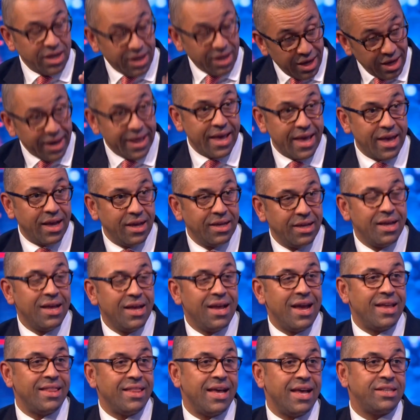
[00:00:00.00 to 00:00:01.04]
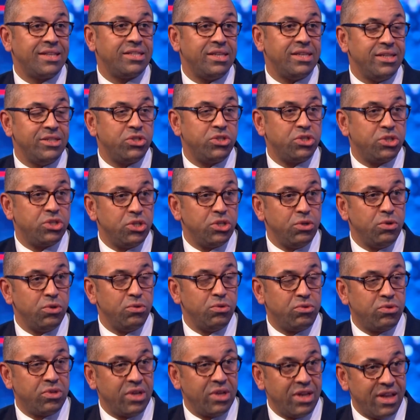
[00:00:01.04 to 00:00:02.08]
clear, and that is
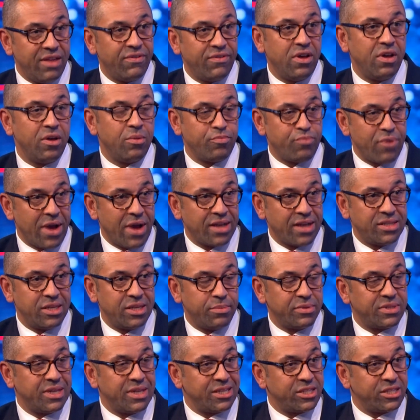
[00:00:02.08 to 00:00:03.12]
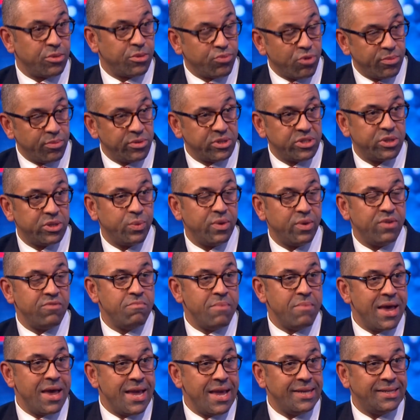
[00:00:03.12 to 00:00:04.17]
to deliver Brexit, because that's the promise that
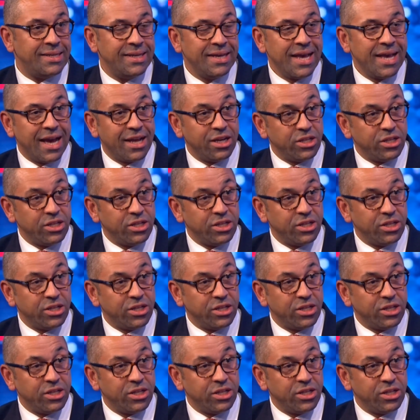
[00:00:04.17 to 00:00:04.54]
we've made.